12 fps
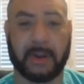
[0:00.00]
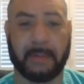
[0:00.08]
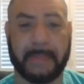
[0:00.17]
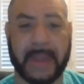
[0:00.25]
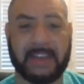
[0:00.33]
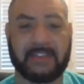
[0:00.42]
There
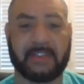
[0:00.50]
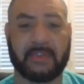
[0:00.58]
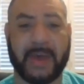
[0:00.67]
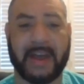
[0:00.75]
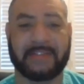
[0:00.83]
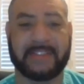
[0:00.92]
are
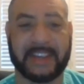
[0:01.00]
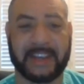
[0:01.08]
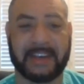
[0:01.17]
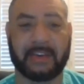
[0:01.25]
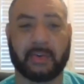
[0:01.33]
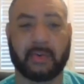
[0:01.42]
patients who I've
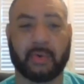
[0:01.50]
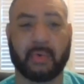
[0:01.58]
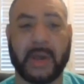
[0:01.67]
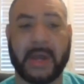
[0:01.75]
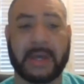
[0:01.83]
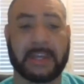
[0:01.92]
seen who,